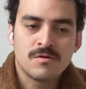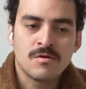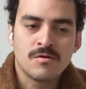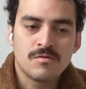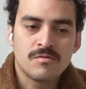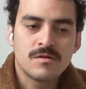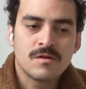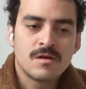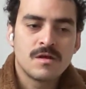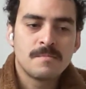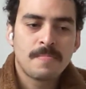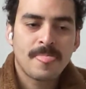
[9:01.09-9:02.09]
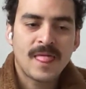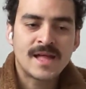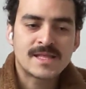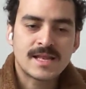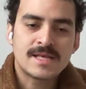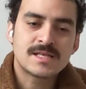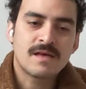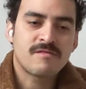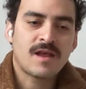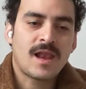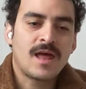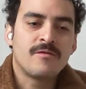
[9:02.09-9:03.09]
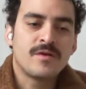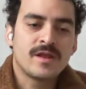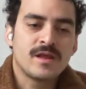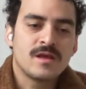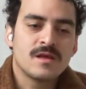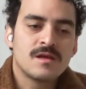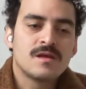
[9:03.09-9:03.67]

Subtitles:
Or at least have clarity